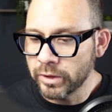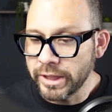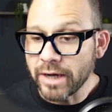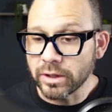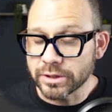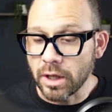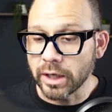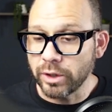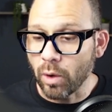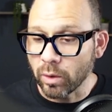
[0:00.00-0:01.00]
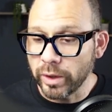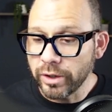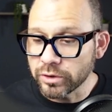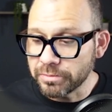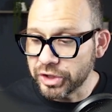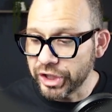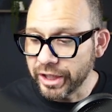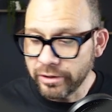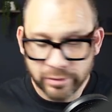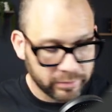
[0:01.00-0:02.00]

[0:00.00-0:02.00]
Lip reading: now let's log into our Windows machine,